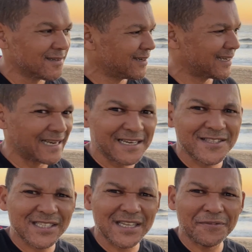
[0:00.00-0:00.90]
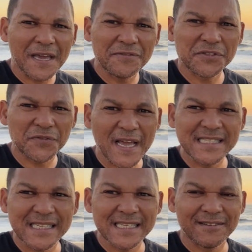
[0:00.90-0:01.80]
Like, none of the stuff I have is
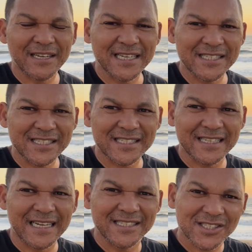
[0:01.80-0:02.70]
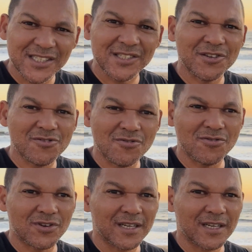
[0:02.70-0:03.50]
fancy, but I just hit record.